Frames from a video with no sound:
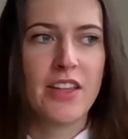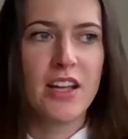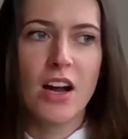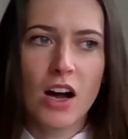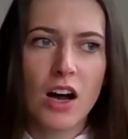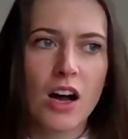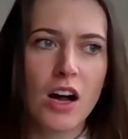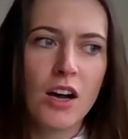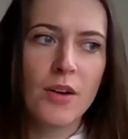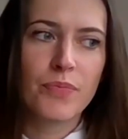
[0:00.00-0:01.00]
they
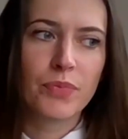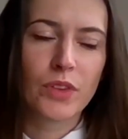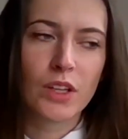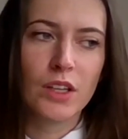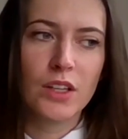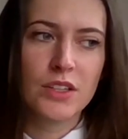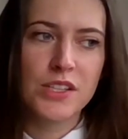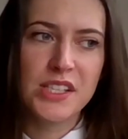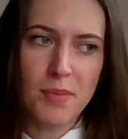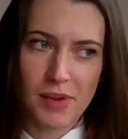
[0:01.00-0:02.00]
are
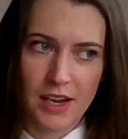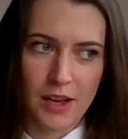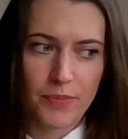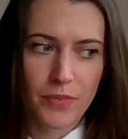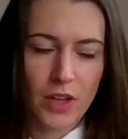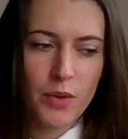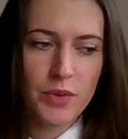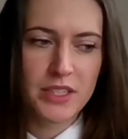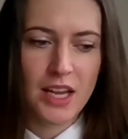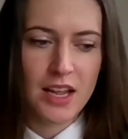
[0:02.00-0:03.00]
similar. I
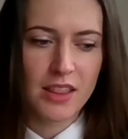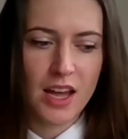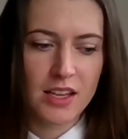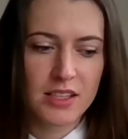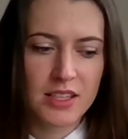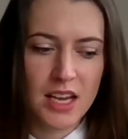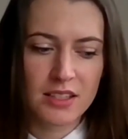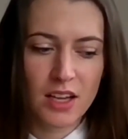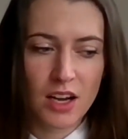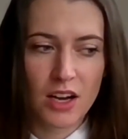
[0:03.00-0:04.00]
would say that
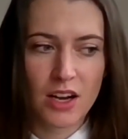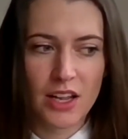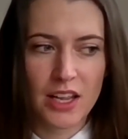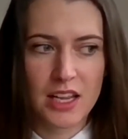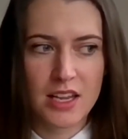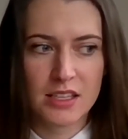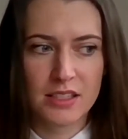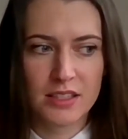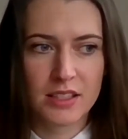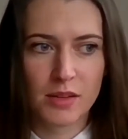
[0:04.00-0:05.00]
CSR
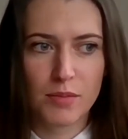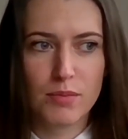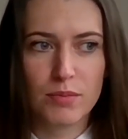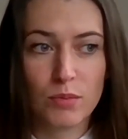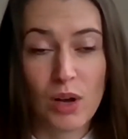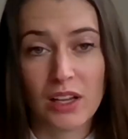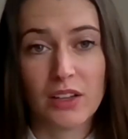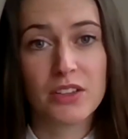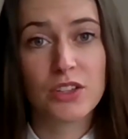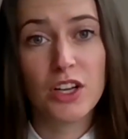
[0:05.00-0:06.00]
is, well,
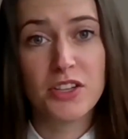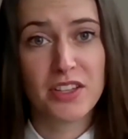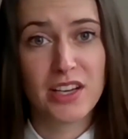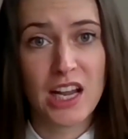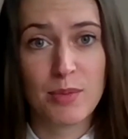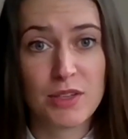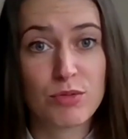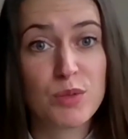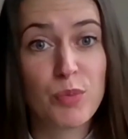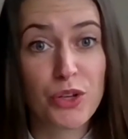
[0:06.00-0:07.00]
clues in the name, it's
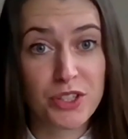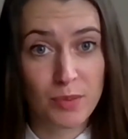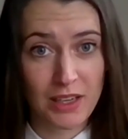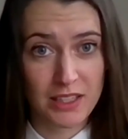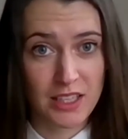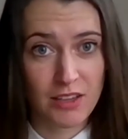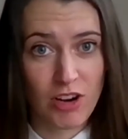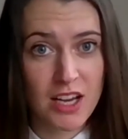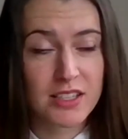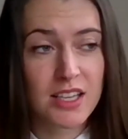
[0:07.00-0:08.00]
responsibility,
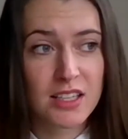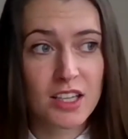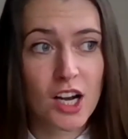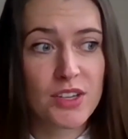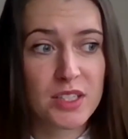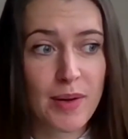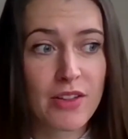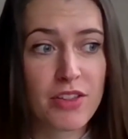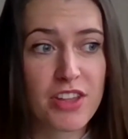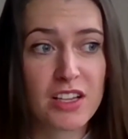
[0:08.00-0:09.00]
right? CSR is
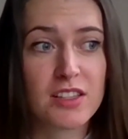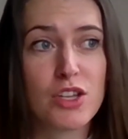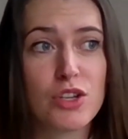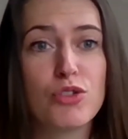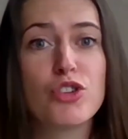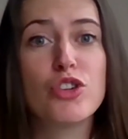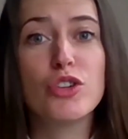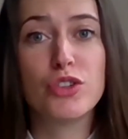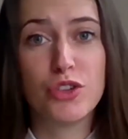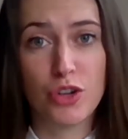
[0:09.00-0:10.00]
about the things that you
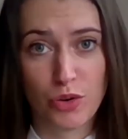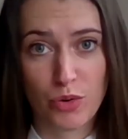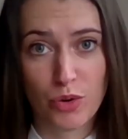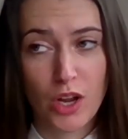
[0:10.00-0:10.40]
should do.